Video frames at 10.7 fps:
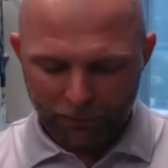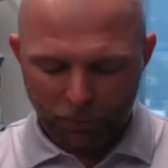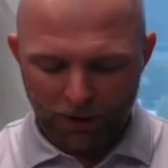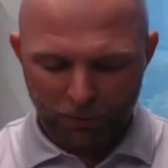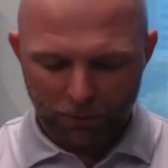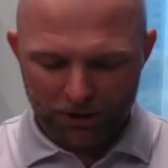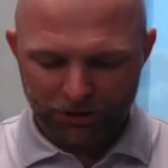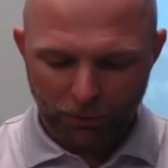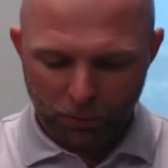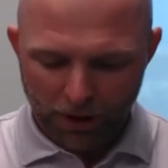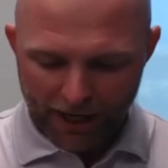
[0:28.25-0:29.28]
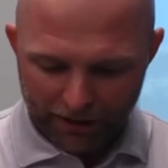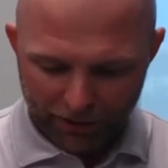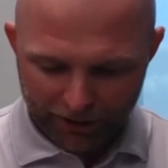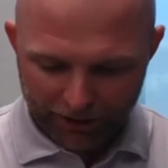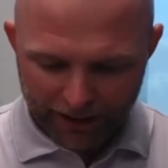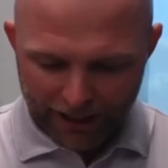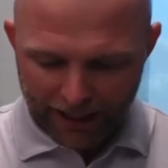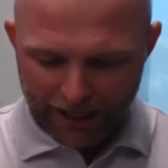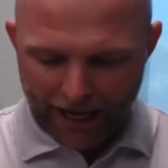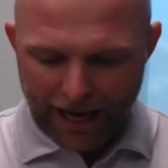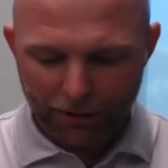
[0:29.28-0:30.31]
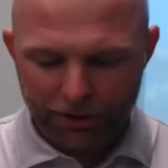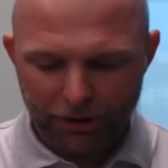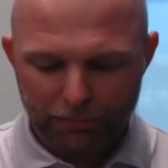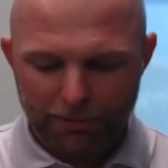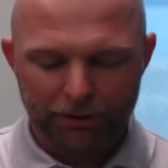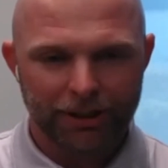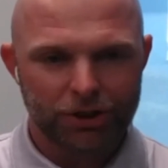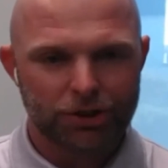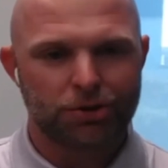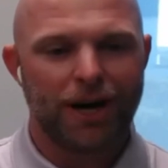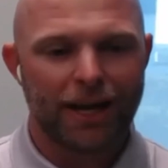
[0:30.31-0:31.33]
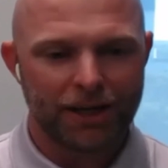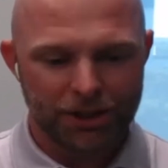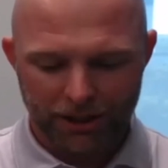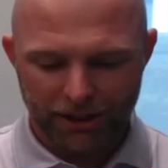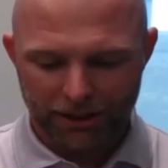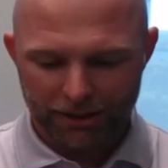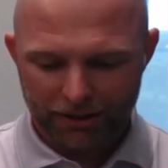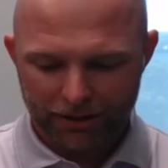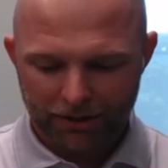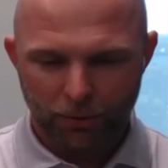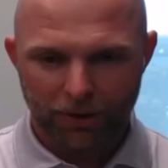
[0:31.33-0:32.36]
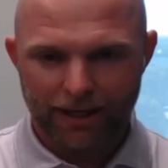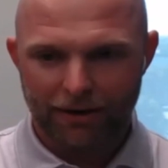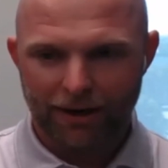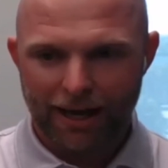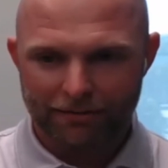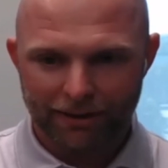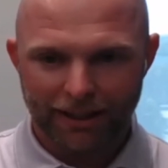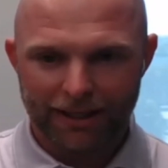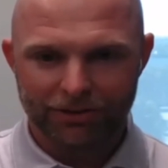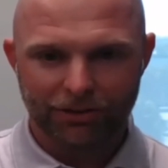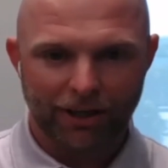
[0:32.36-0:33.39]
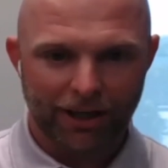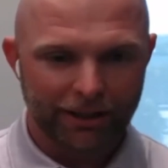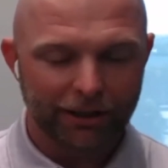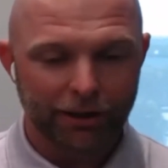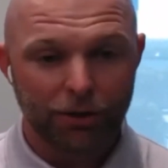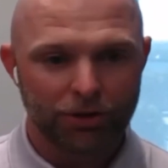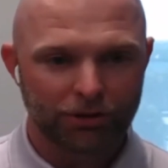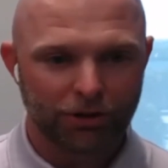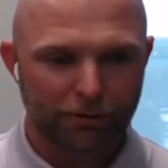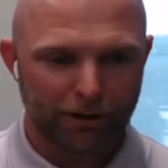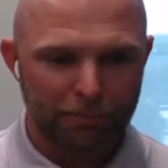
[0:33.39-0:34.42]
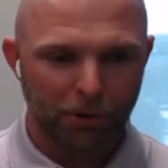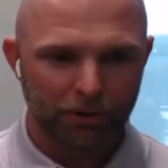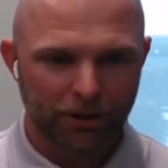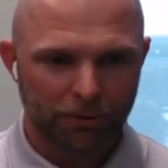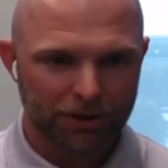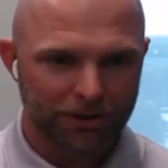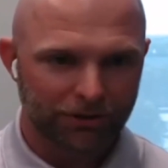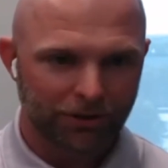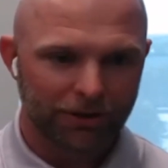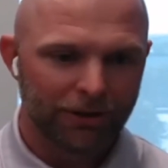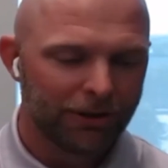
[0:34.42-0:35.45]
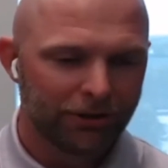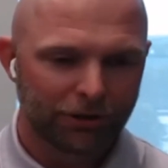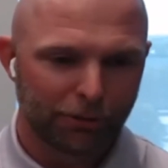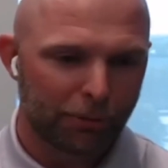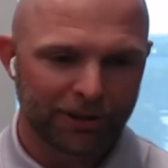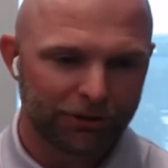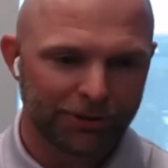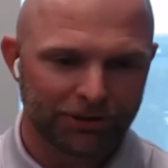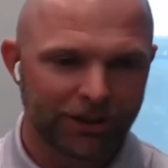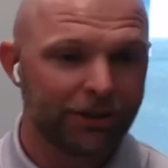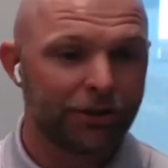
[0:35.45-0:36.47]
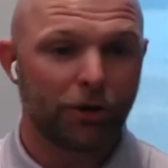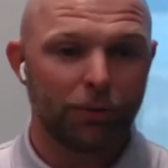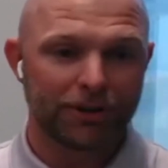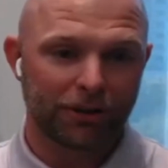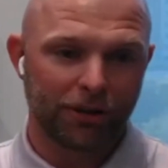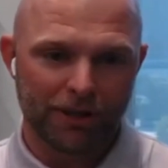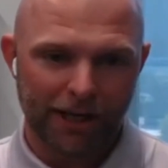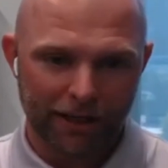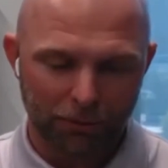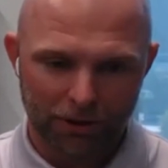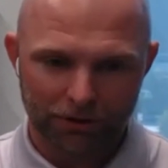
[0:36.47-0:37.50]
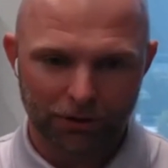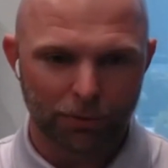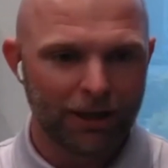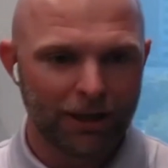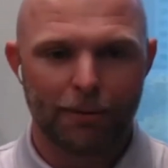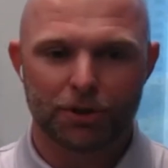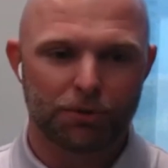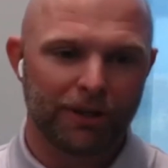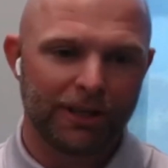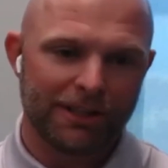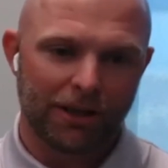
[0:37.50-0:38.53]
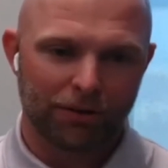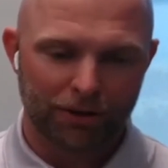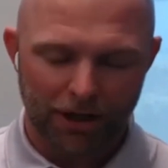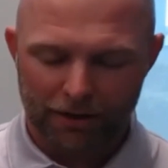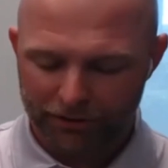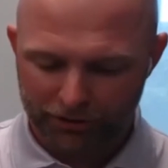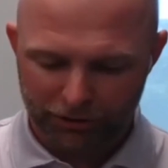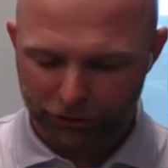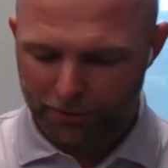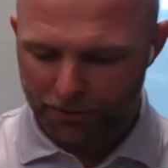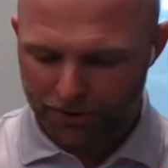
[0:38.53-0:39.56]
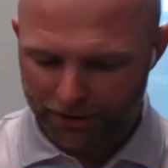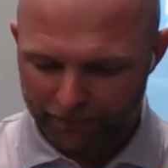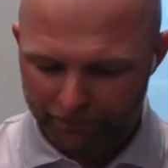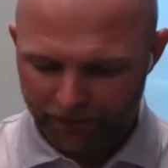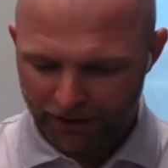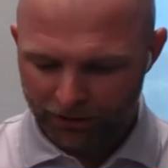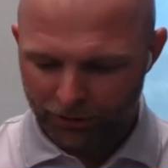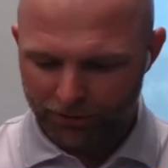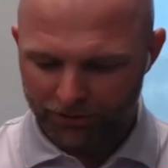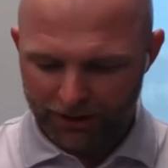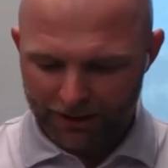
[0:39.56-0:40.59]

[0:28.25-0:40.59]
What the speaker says: what's the why on how can you build a strategy without having insight? And it goes to some of our polling questions on some of the participants didn't know what their loan data was or how much retail or office exposure. So